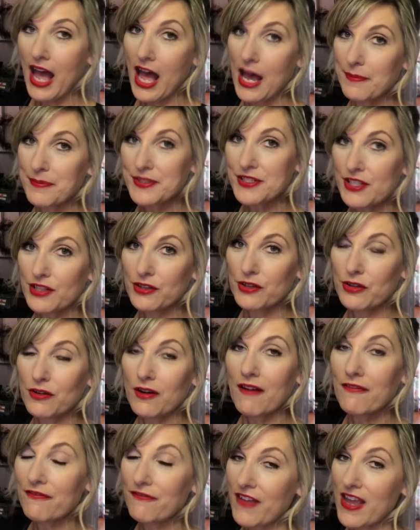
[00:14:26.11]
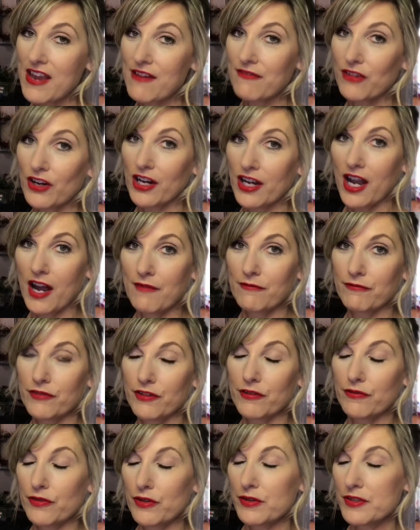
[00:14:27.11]
absolute favorite
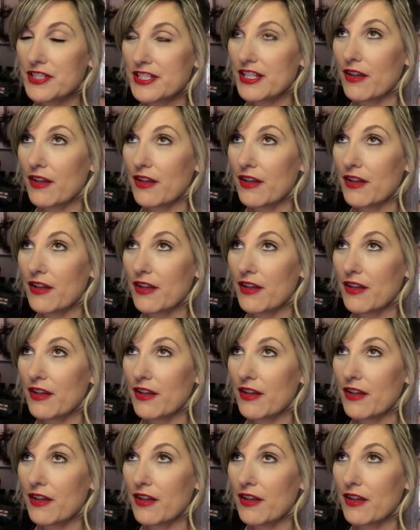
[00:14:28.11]
comfort foods.